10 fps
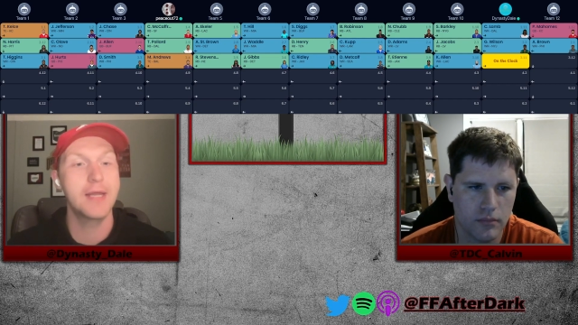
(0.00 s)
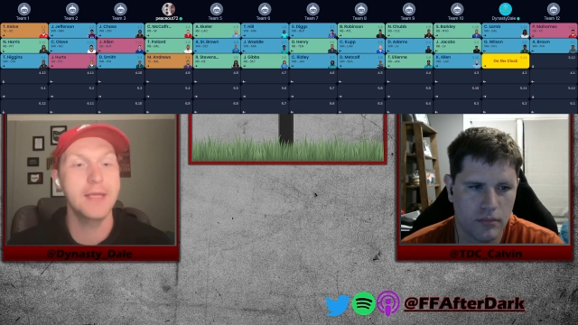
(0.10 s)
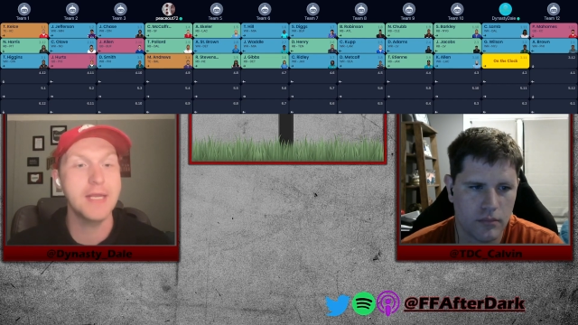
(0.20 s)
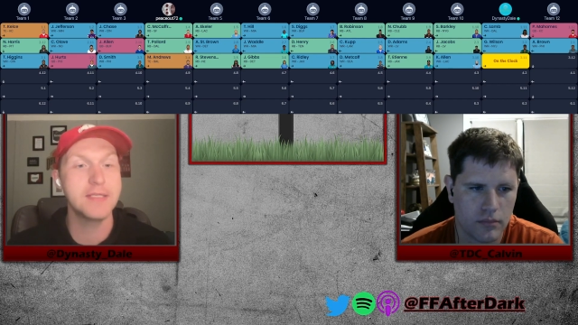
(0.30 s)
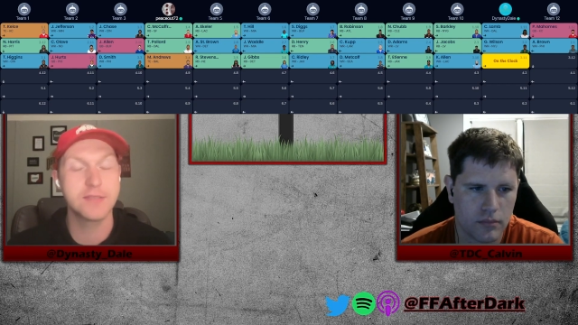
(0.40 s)
Speaker 1: and
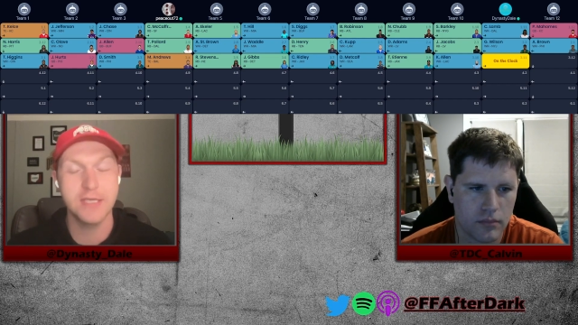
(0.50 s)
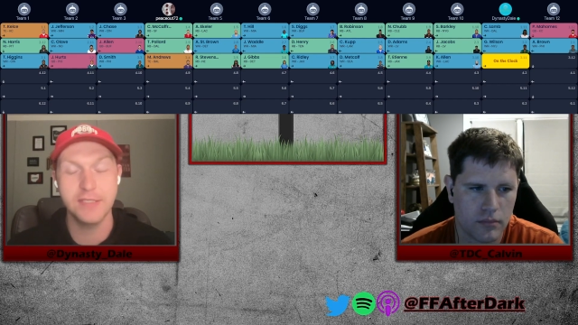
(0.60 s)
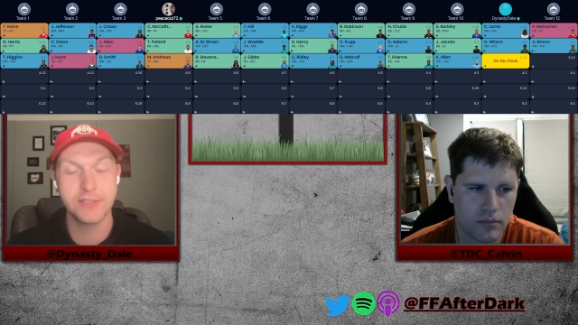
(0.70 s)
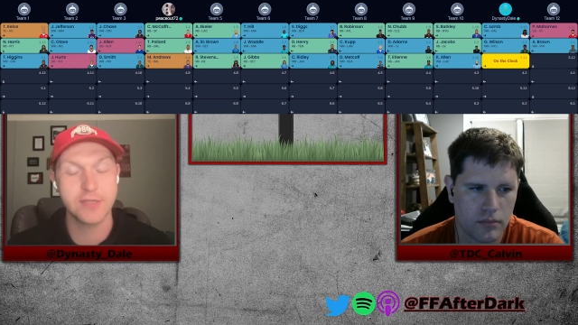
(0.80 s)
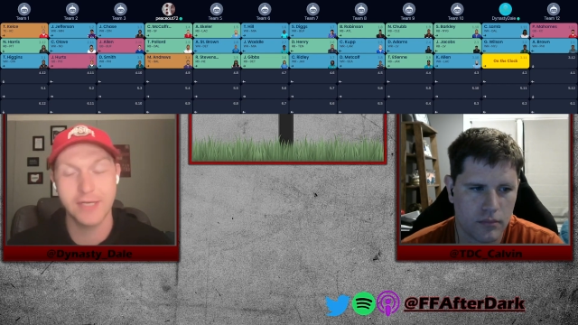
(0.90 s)
and he's and
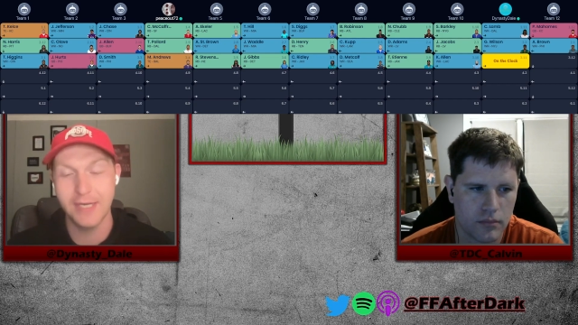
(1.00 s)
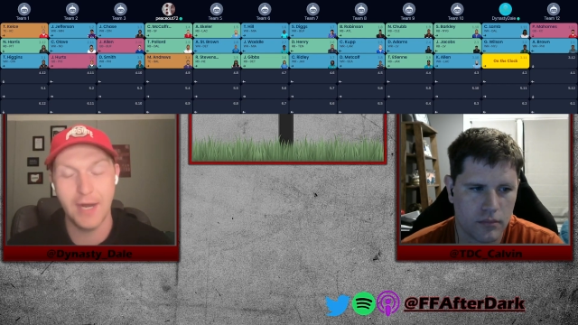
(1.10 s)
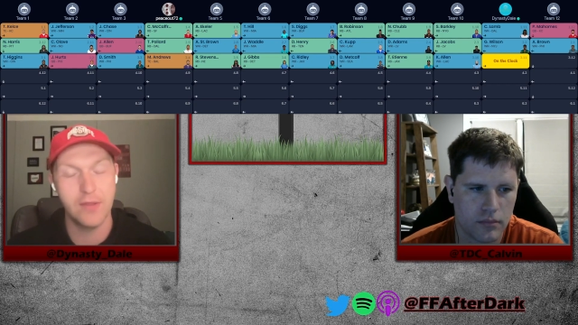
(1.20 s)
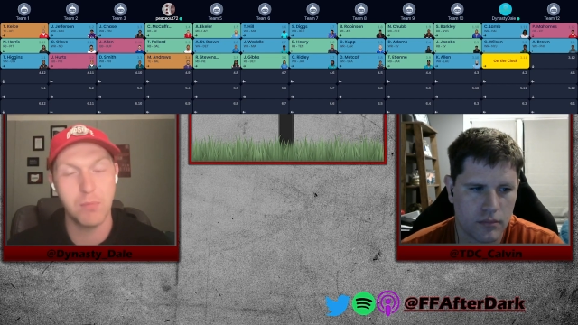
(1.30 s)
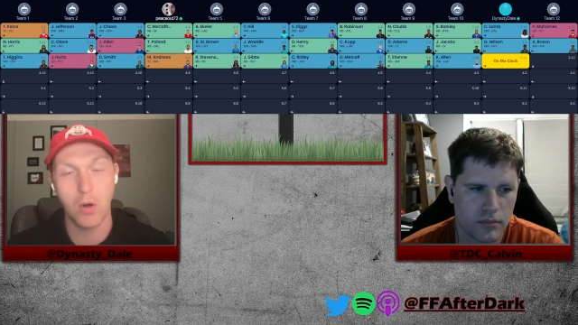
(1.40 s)
he's just going to hit
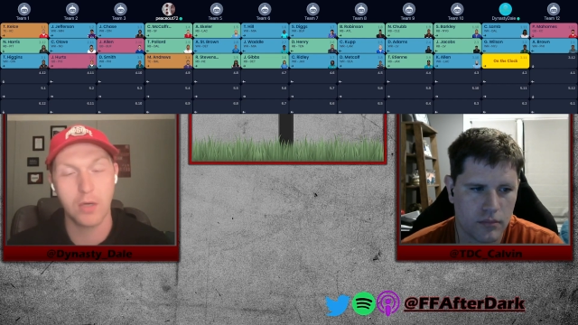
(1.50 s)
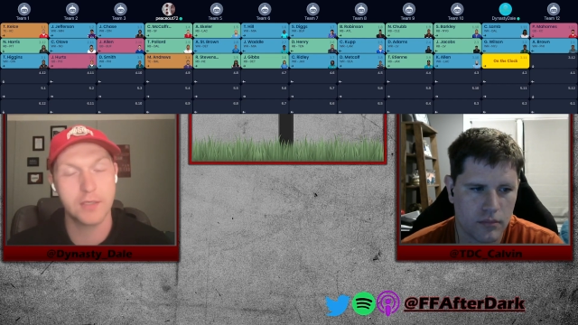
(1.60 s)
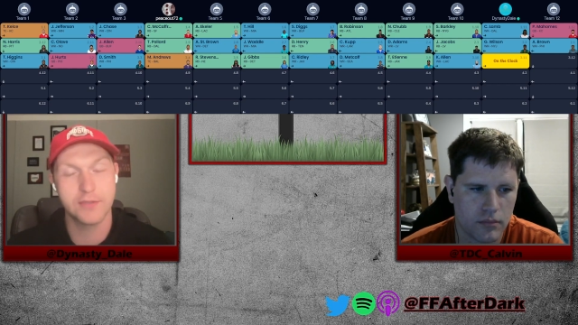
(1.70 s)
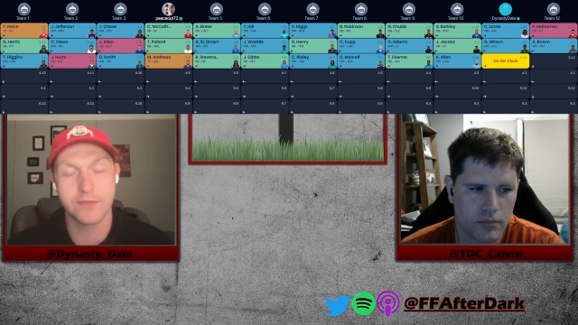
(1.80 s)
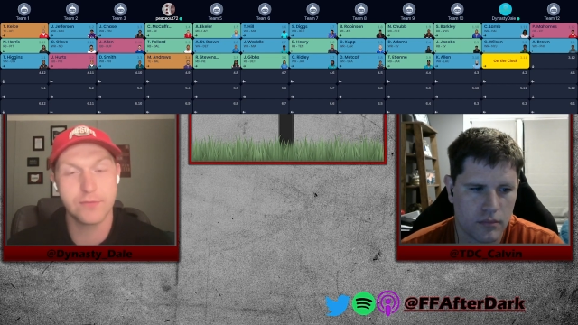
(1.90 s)
out of the park
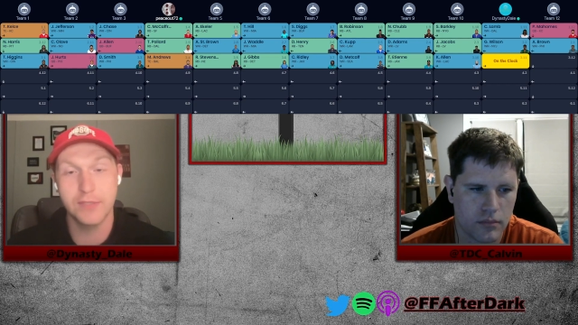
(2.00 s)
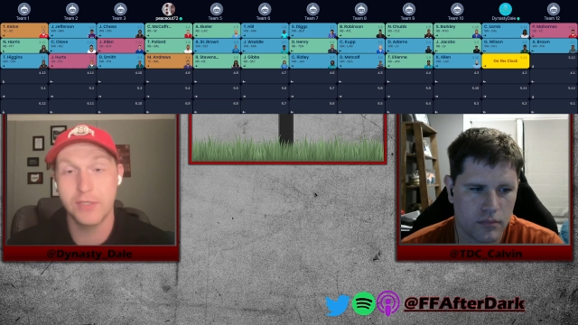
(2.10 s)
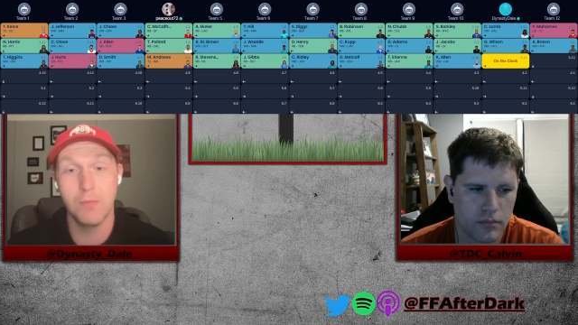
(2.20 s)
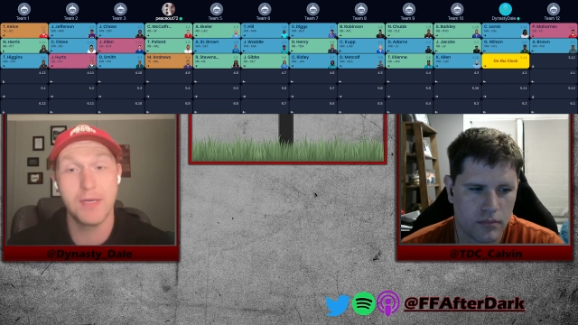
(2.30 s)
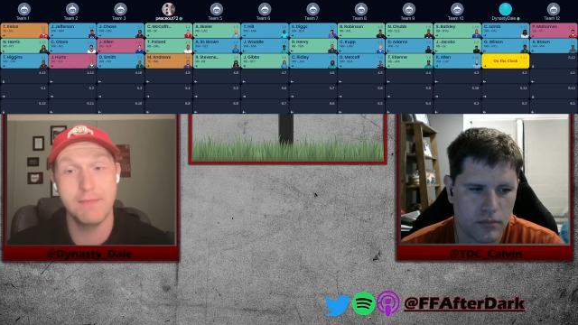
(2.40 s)
because there's really
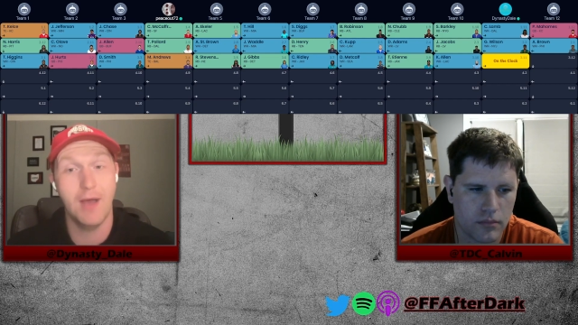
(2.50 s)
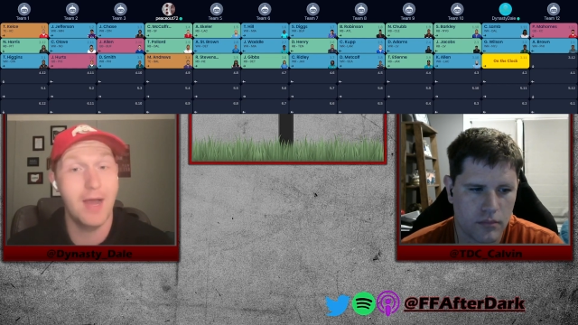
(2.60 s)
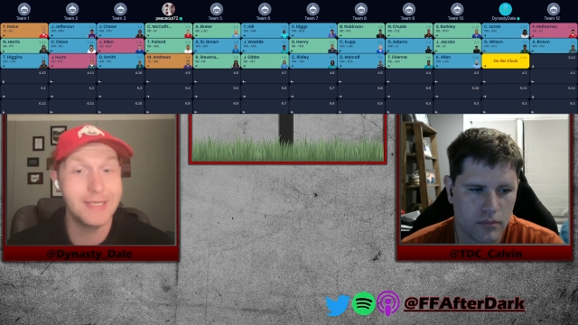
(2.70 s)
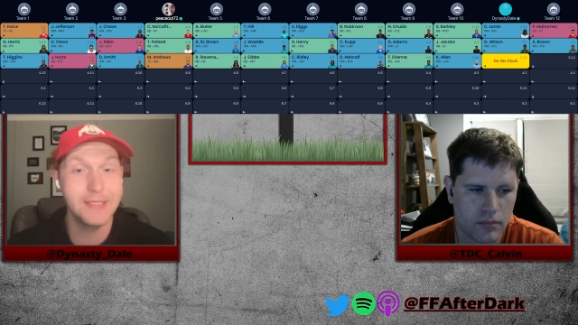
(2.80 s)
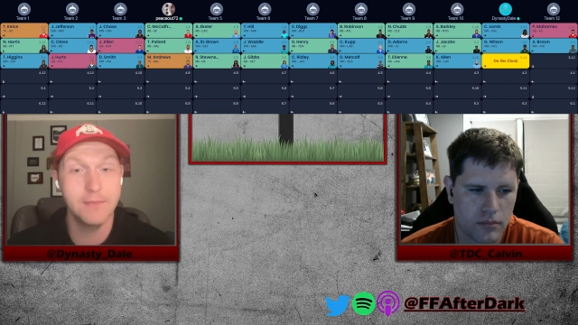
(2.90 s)
nobody
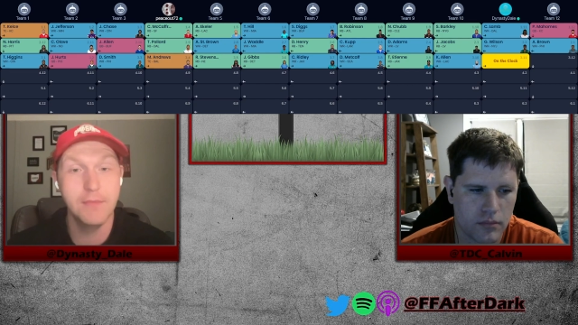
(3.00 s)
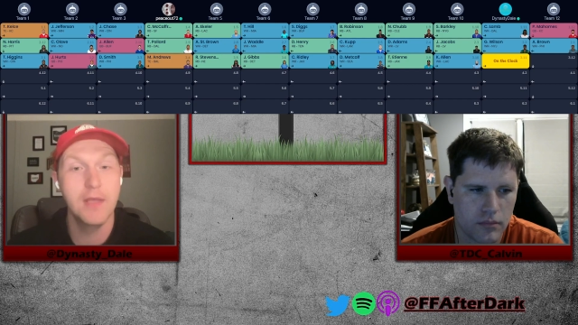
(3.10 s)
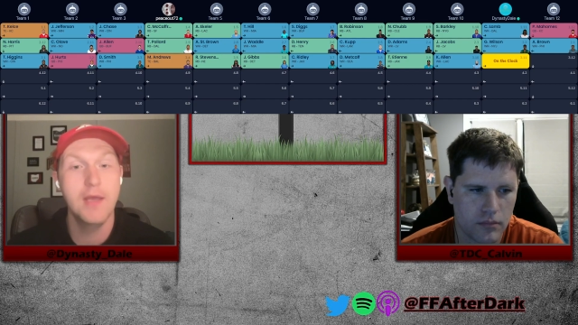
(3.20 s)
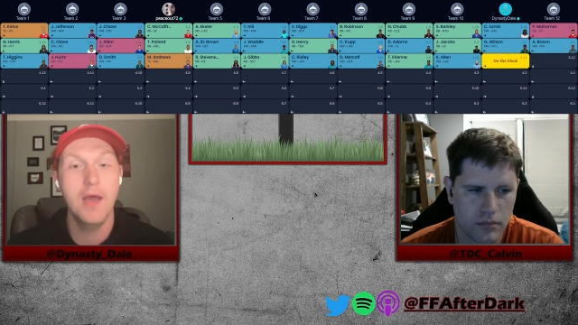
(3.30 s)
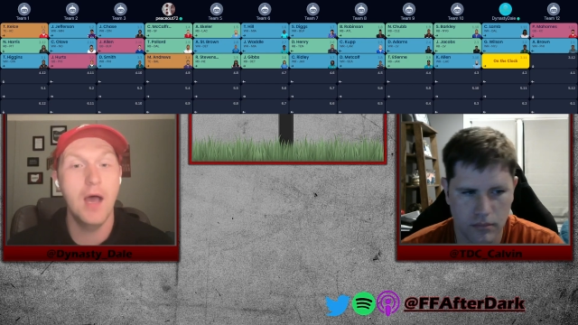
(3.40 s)
behind him,
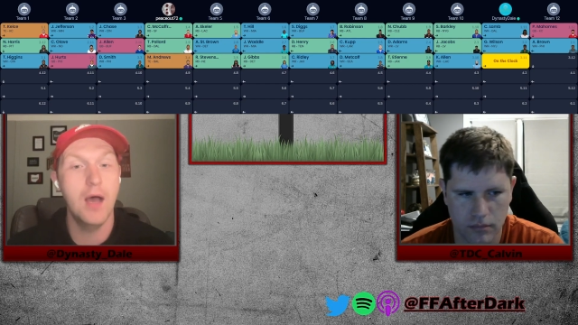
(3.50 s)
mm-hmm.